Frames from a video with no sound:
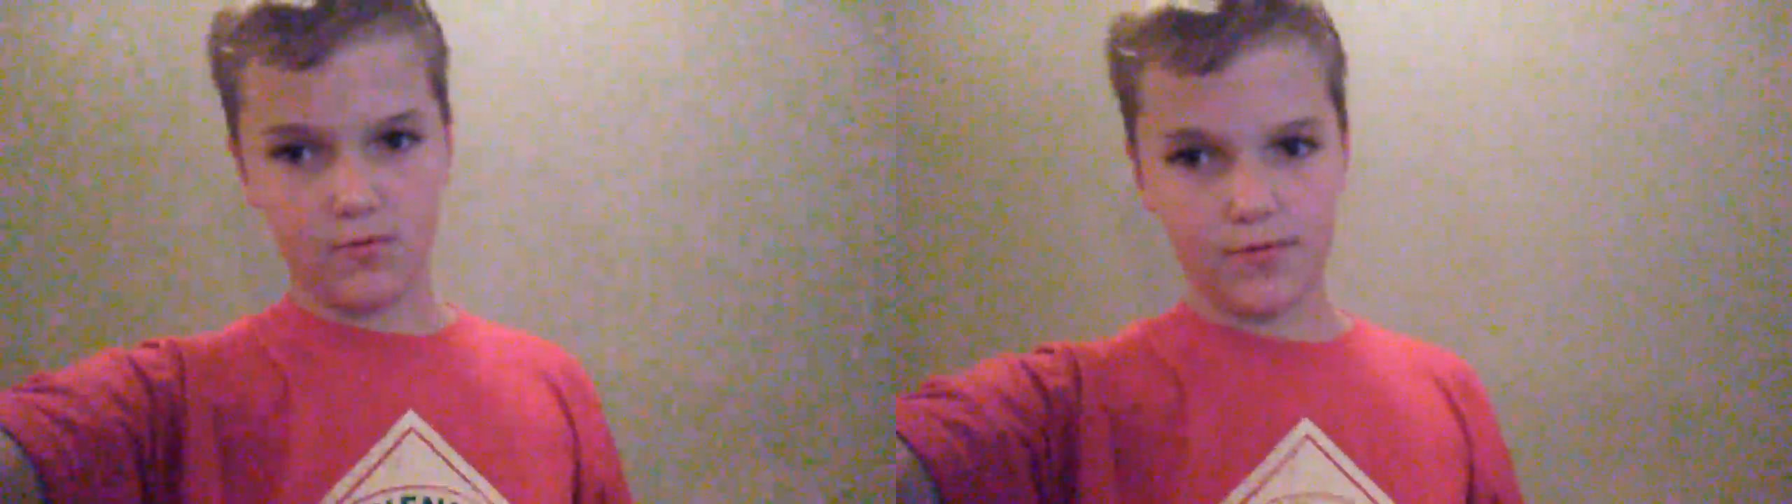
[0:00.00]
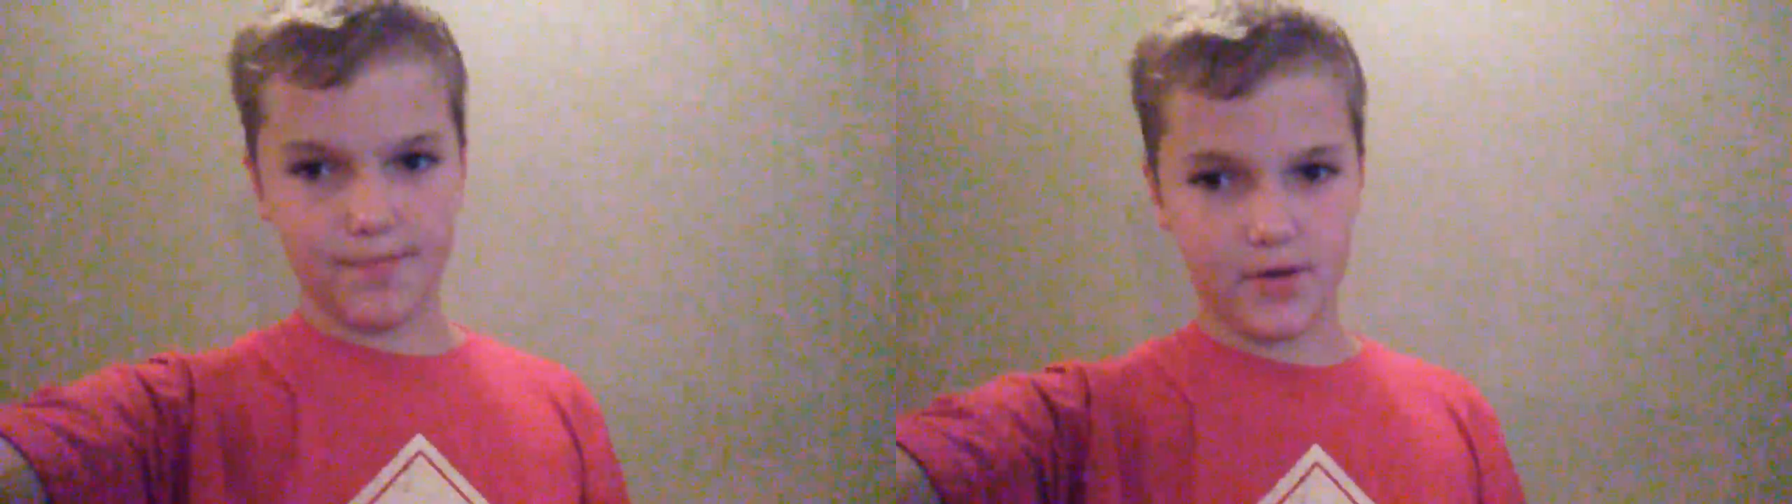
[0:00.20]
I
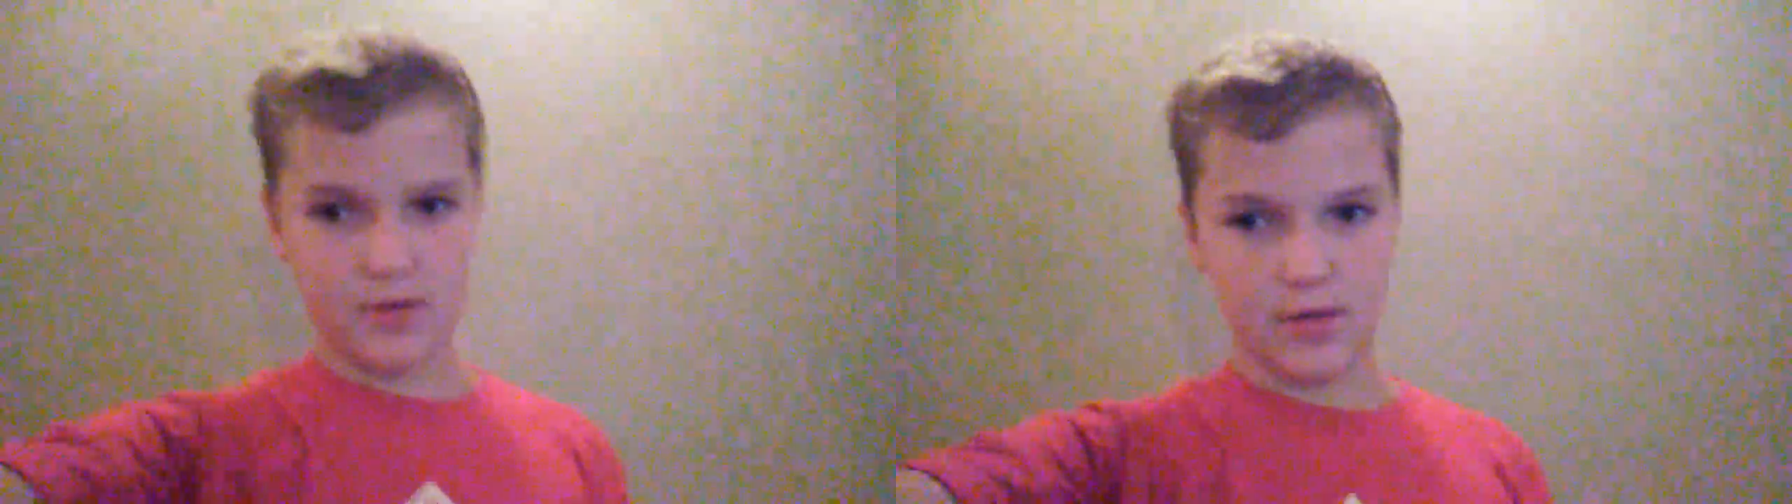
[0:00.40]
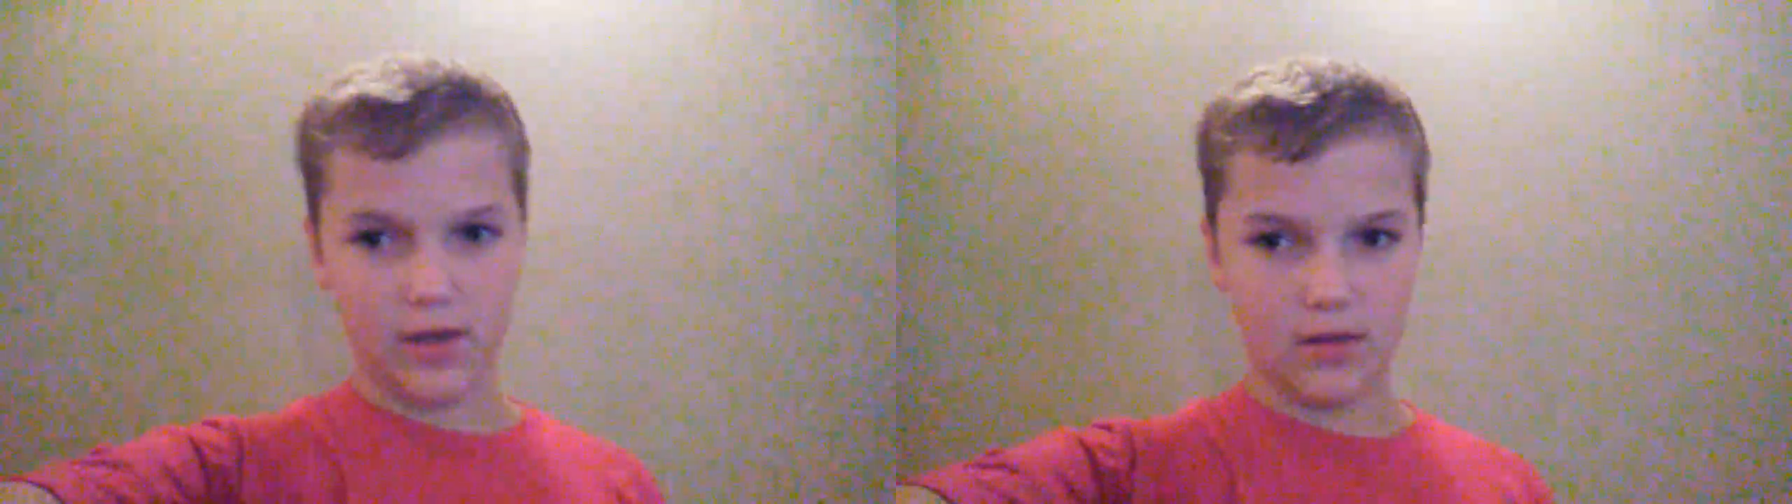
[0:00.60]
won't
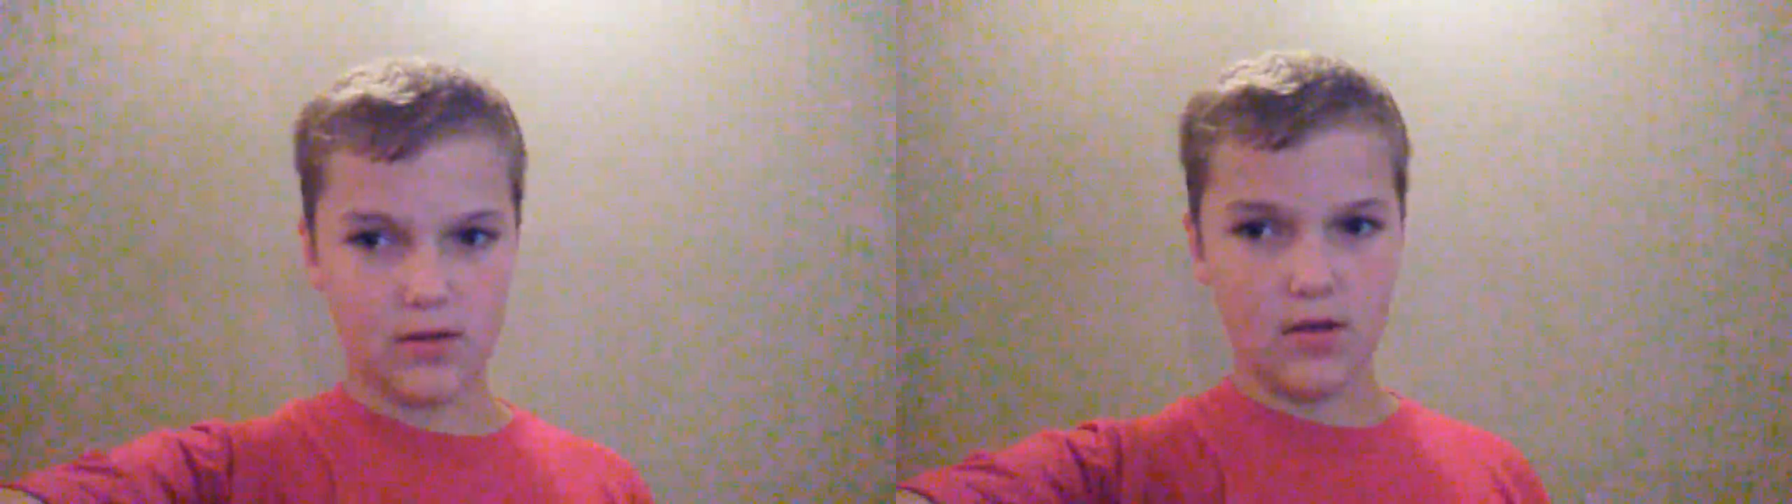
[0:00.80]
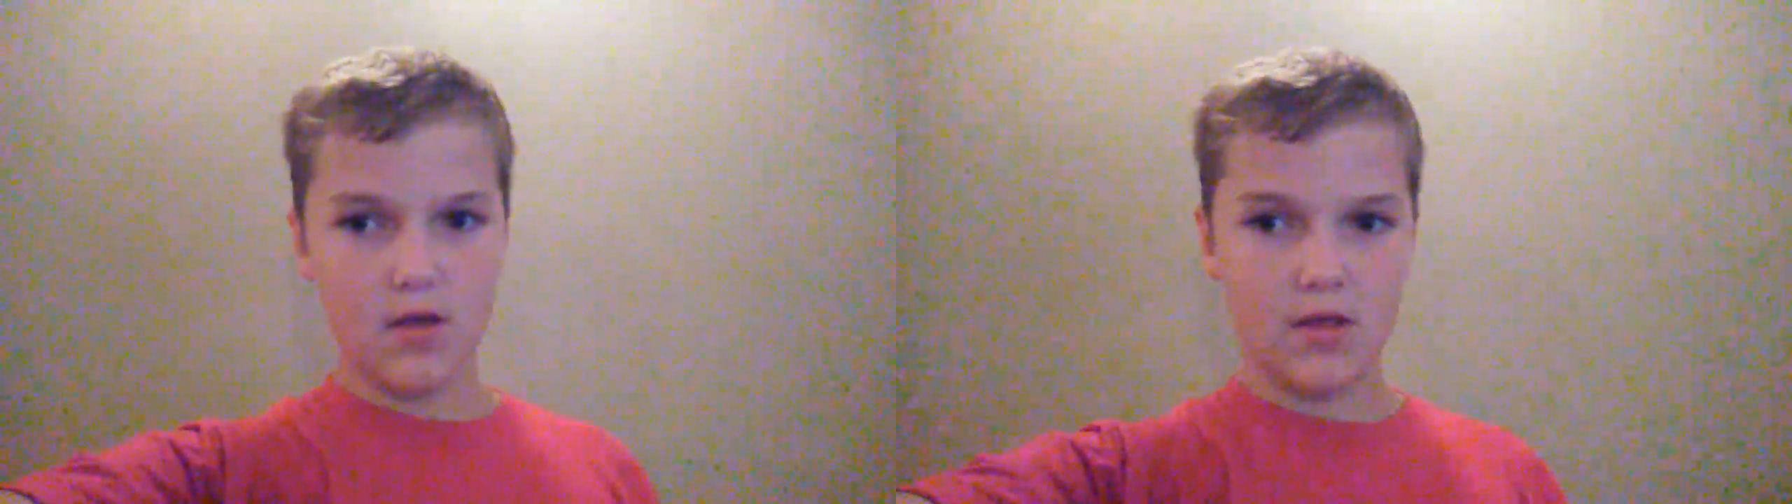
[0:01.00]
put like
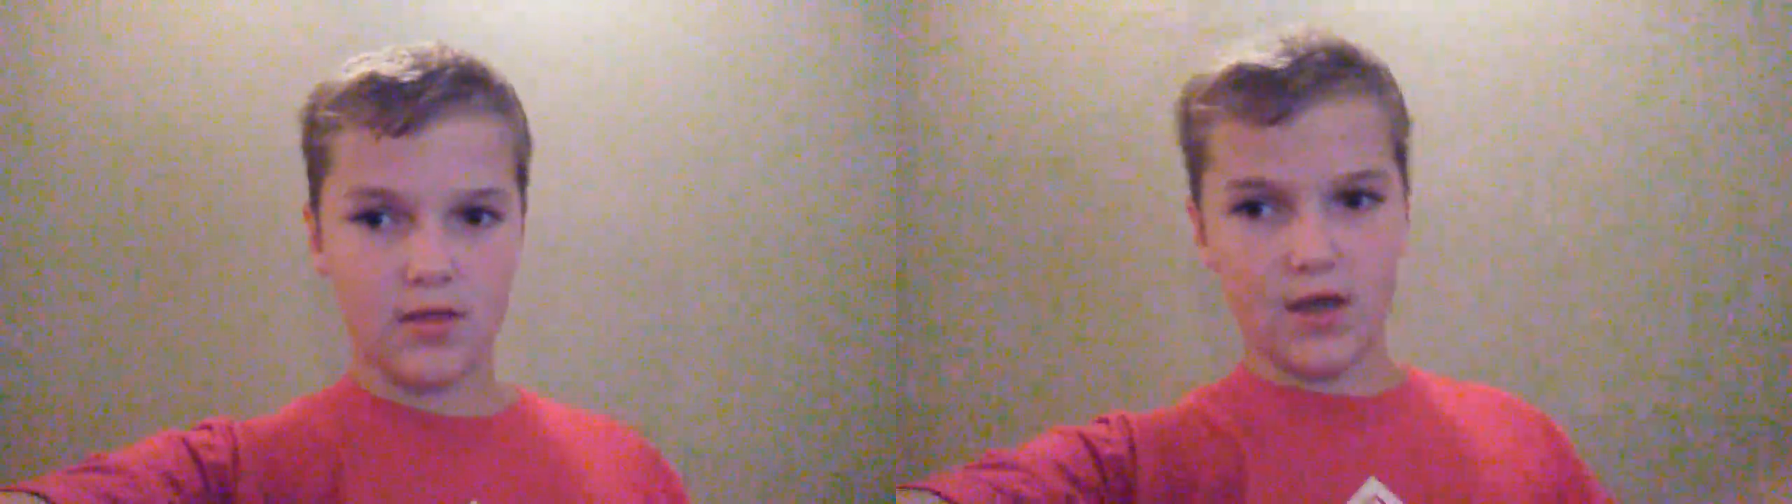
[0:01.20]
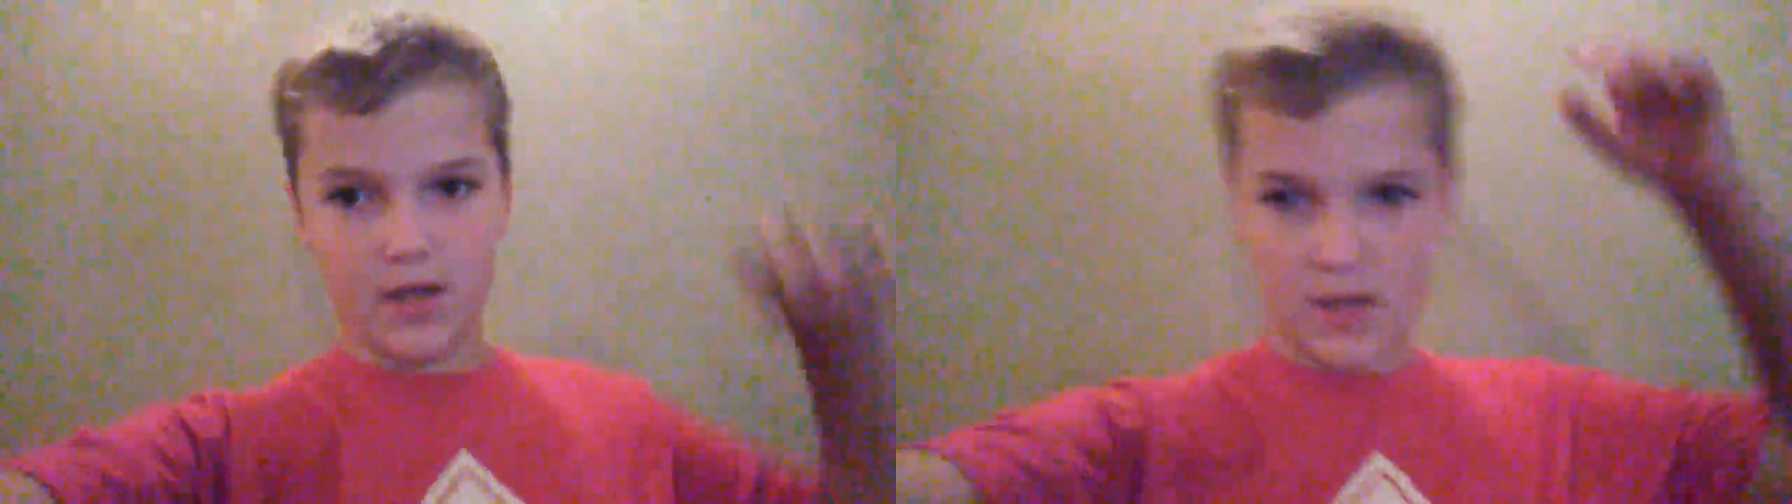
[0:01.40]

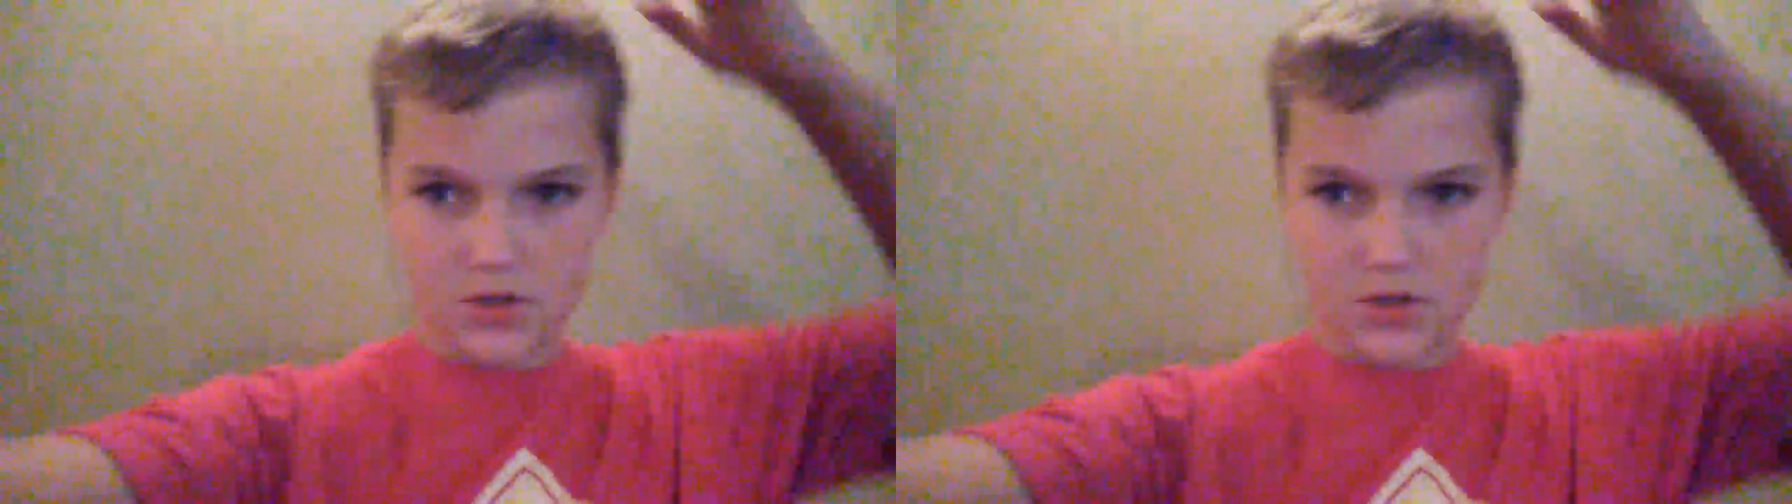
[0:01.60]
the